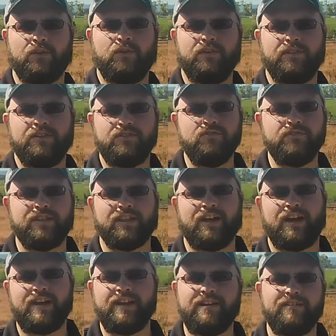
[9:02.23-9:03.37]
on the Union
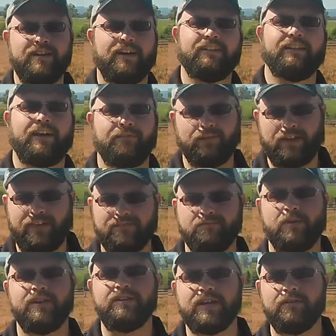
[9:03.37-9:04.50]
line here, not left left,
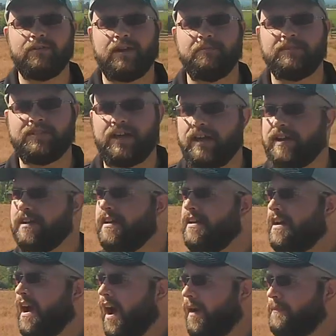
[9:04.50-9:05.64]
but you get what I'm saying,
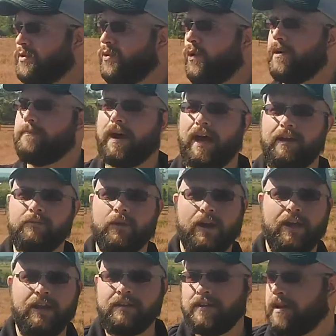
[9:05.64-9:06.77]
um, toward my
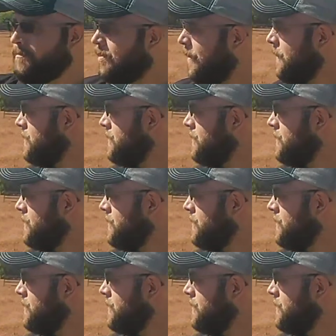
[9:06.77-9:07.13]
right, but we